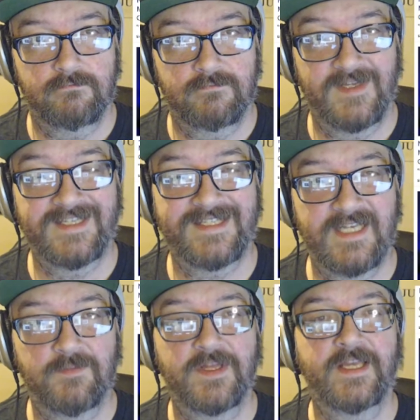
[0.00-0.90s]
It's
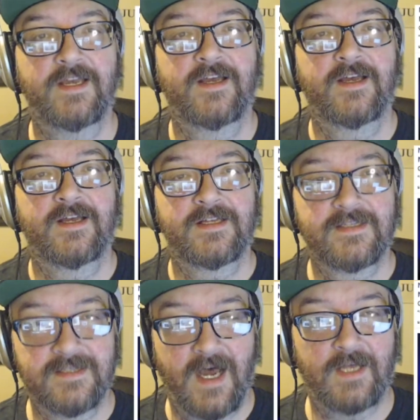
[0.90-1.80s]
simply
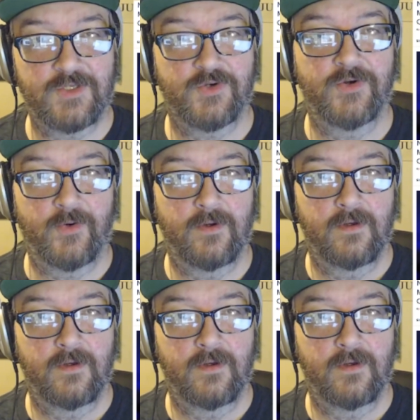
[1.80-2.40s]
not true.